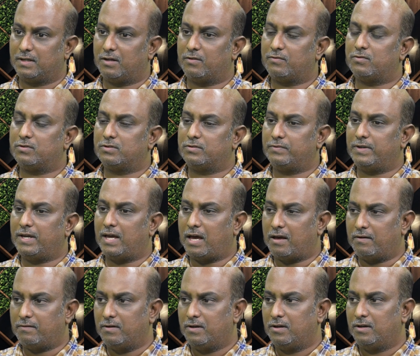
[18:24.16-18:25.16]
Of course, we
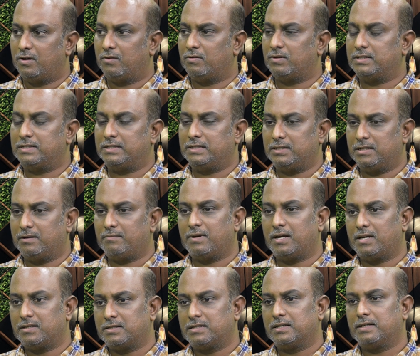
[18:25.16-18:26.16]
have one senior
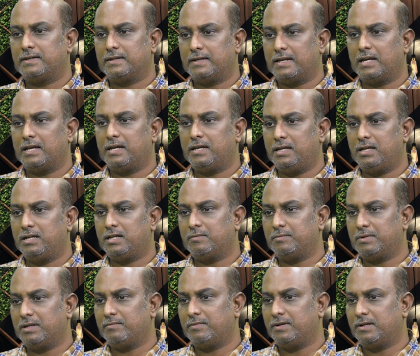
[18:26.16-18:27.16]
master, Nalini
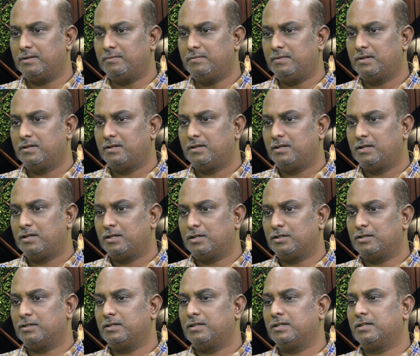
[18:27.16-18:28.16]
Kamal Madam.
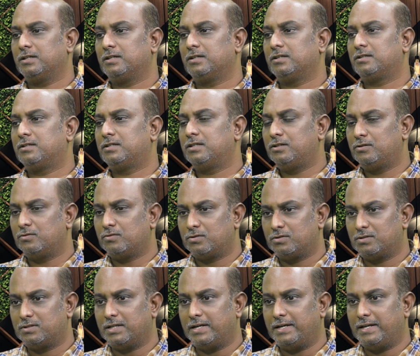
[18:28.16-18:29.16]
And she
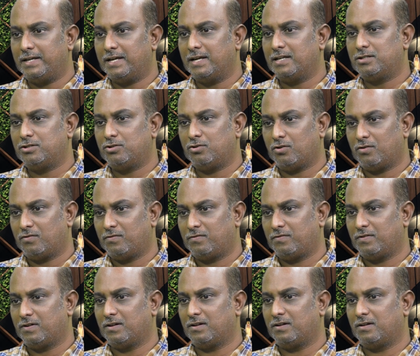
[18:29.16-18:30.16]
knows the DIG of
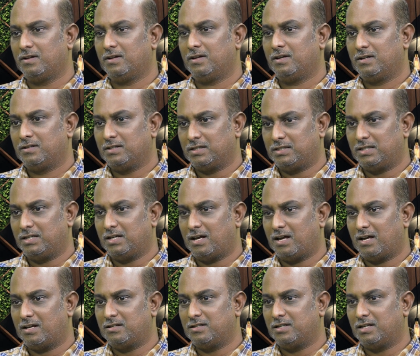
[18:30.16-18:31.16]
the
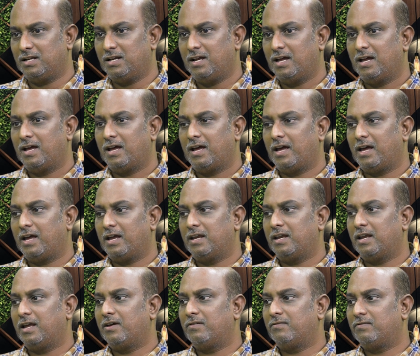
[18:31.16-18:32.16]
Tihar Jail.
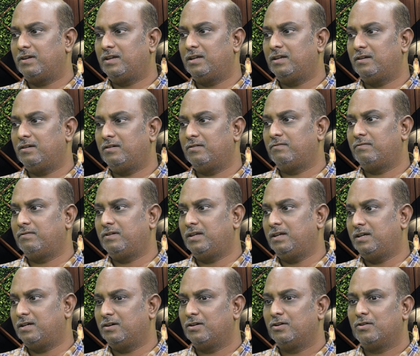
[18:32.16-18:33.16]
And every
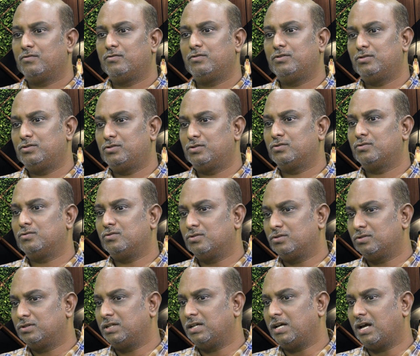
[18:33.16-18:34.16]
week, we used to go
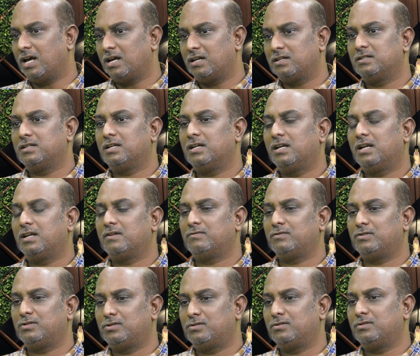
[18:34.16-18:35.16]
to Tihar Jail and
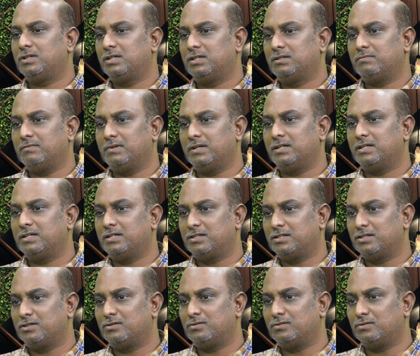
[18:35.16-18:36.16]
we used to teach
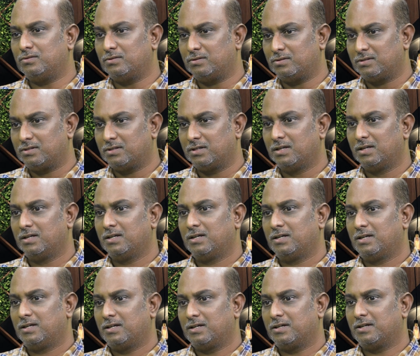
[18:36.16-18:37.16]
meditation to those
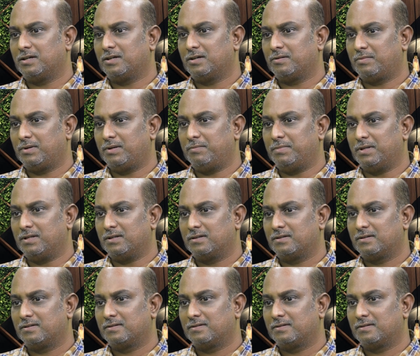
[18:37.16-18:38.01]
people.